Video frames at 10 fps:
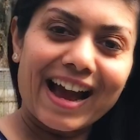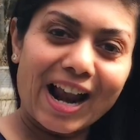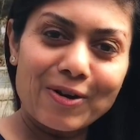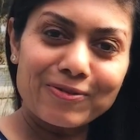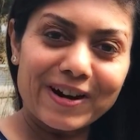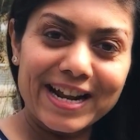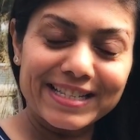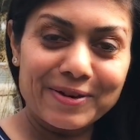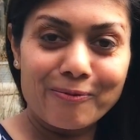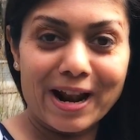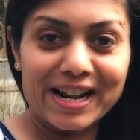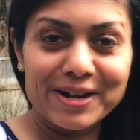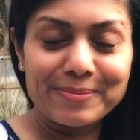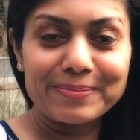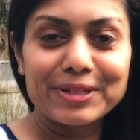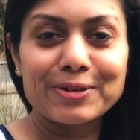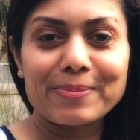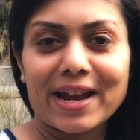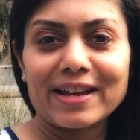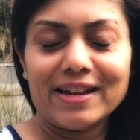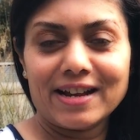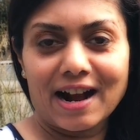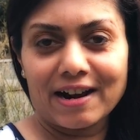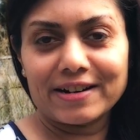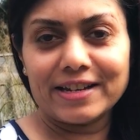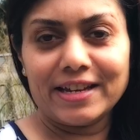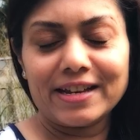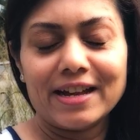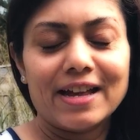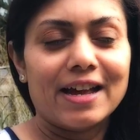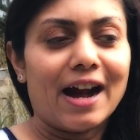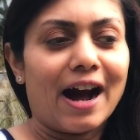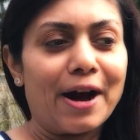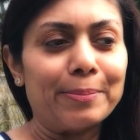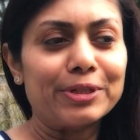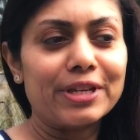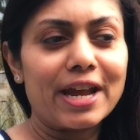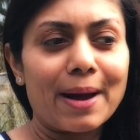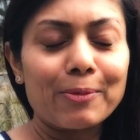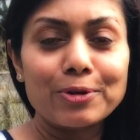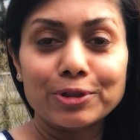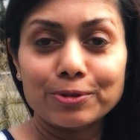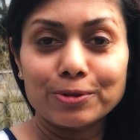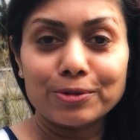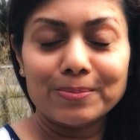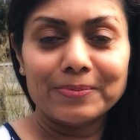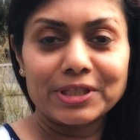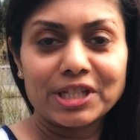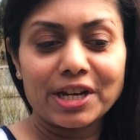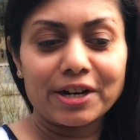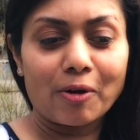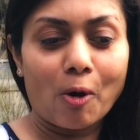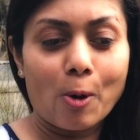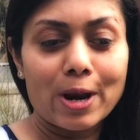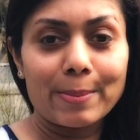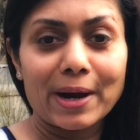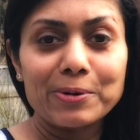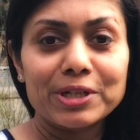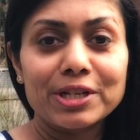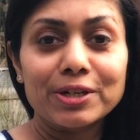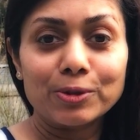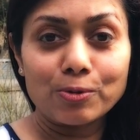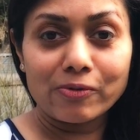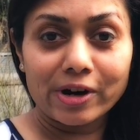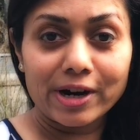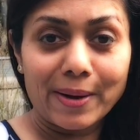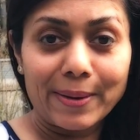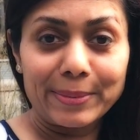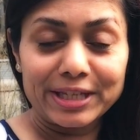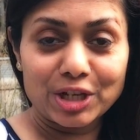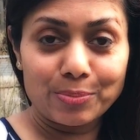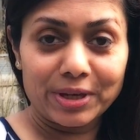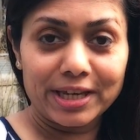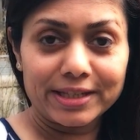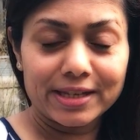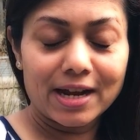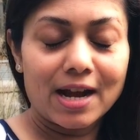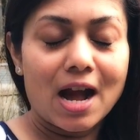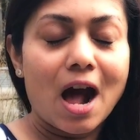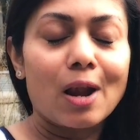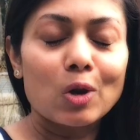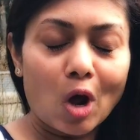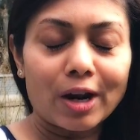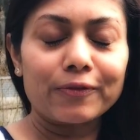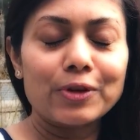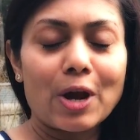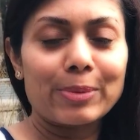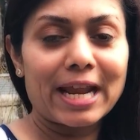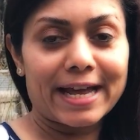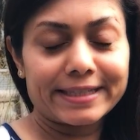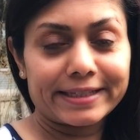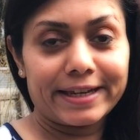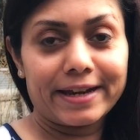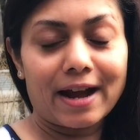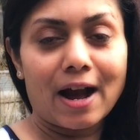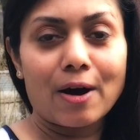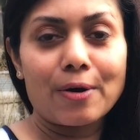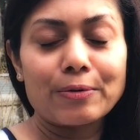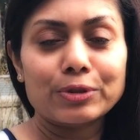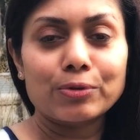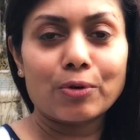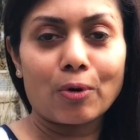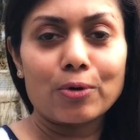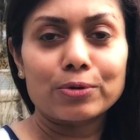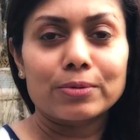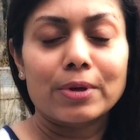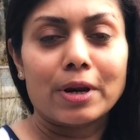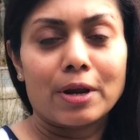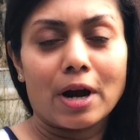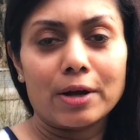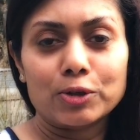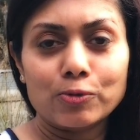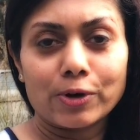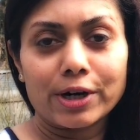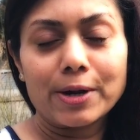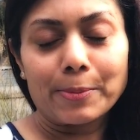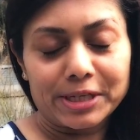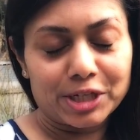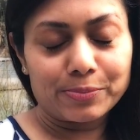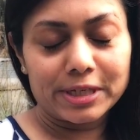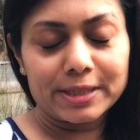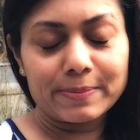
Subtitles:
Hello friends, welcome to my gardening. Today I'm going to share all about Tuvar pigeon peas. A lot of you have been asking how to grow Tuvar pigeon peas.